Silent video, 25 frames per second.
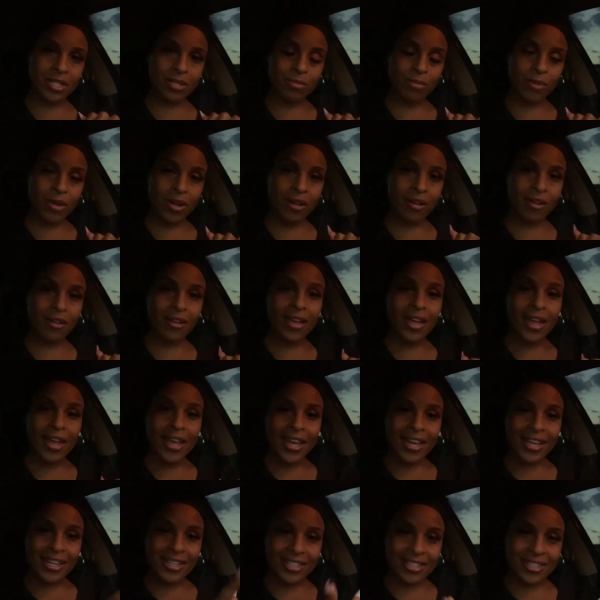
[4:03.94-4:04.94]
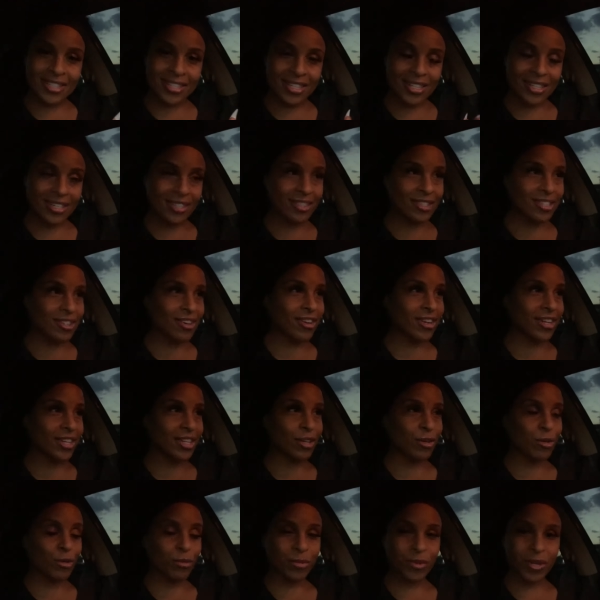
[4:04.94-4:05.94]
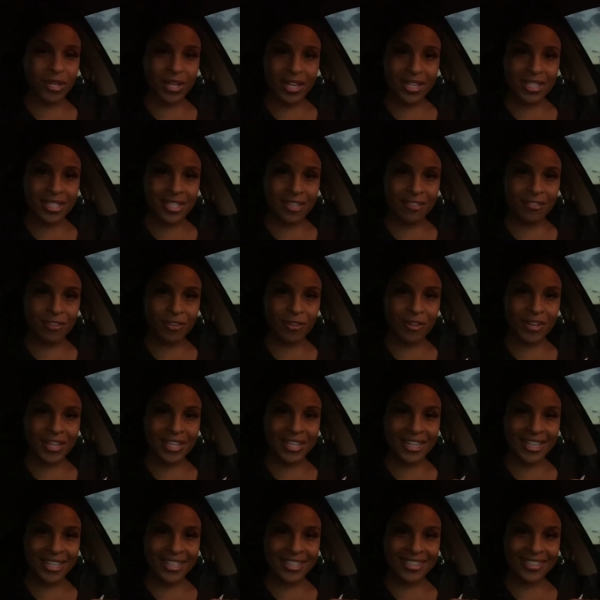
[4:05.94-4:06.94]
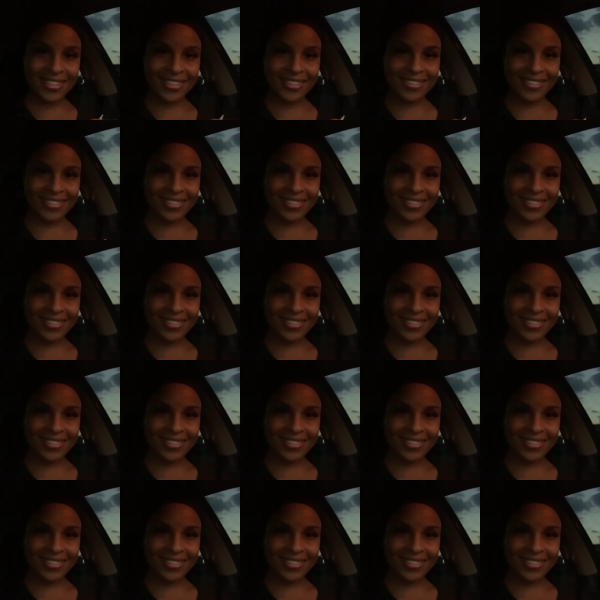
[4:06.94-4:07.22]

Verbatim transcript: as well. And it's getting dark and I hope you guys have a great night.